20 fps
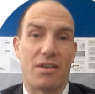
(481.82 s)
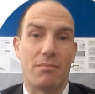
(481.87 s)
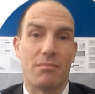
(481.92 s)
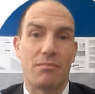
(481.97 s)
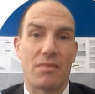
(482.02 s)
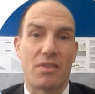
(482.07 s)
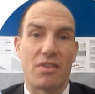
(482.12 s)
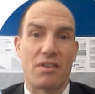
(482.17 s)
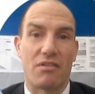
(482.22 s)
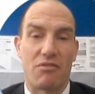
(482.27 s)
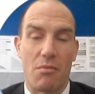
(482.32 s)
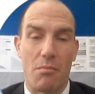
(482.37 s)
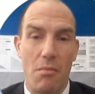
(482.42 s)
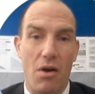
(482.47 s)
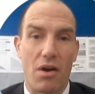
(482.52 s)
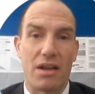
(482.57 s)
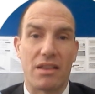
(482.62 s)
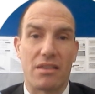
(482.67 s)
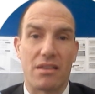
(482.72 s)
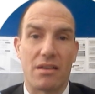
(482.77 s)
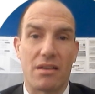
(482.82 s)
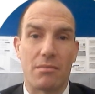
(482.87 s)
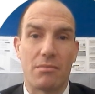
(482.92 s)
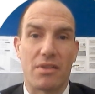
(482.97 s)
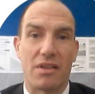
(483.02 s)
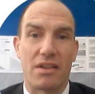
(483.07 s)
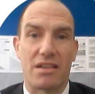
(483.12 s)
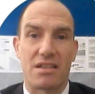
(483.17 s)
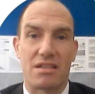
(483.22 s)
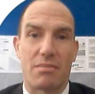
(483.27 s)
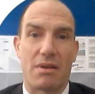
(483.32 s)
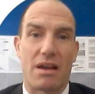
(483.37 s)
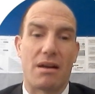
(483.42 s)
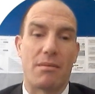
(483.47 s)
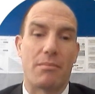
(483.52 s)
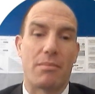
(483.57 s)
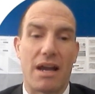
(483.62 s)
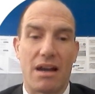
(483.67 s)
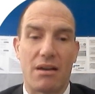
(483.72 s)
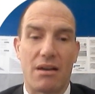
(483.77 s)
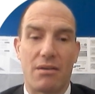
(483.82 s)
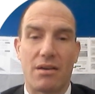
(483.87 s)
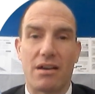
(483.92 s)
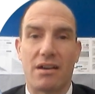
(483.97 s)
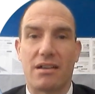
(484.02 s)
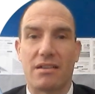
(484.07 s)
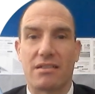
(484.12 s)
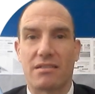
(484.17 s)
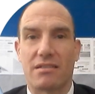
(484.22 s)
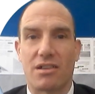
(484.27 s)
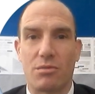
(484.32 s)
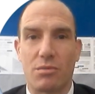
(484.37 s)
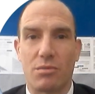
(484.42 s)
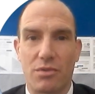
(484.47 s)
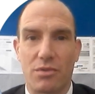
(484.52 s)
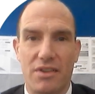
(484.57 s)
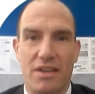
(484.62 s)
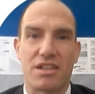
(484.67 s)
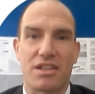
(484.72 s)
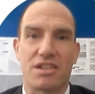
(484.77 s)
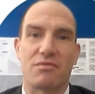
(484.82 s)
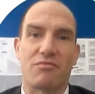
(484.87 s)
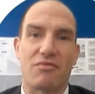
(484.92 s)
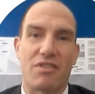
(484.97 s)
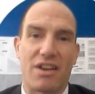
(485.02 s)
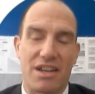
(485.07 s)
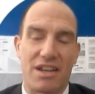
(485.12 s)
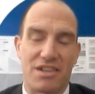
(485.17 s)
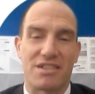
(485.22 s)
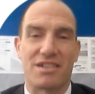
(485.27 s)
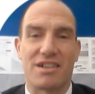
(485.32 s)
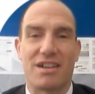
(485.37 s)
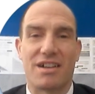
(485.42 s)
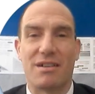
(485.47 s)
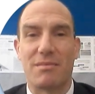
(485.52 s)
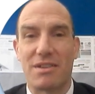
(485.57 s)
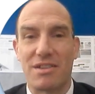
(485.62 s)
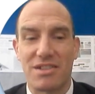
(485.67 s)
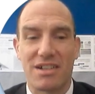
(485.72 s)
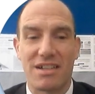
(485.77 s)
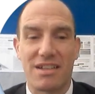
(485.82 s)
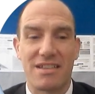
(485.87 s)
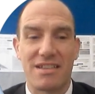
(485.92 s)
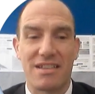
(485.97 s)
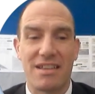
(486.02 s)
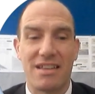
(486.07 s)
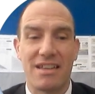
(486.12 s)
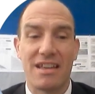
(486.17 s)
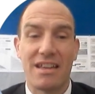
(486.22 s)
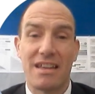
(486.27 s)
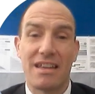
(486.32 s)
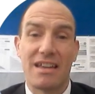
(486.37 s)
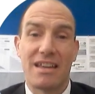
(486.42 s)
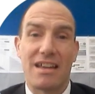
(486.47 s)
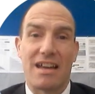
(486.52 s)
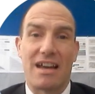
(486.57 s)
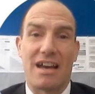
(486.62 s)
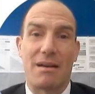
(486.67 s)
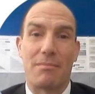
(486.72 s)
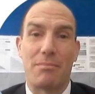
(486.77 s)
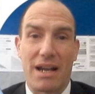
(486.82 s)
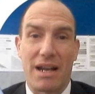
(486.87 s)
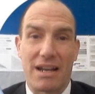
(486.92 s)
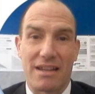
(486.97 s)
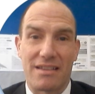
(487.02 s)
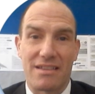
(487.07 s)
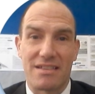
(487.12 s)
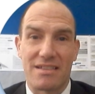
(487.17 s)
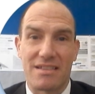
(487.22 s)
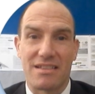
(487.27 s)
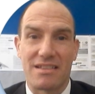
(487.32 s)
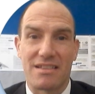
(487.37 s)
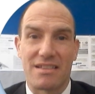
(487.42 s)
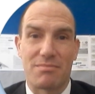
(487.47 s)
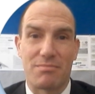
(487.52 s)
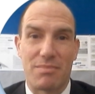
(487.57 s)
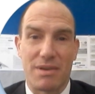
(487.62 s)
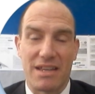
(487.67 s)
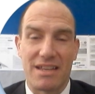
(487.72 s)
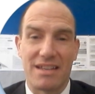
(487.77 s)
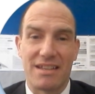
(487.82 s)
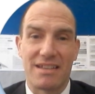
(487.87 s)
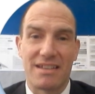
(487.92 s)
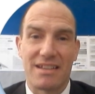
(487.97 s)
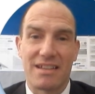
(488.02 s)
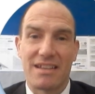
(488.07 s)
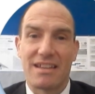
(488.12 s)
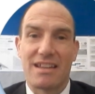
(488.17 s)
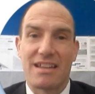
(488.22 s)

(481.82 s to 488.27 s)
them, that remind them that it's about power and coordination, reaction time, agility, balance, speed.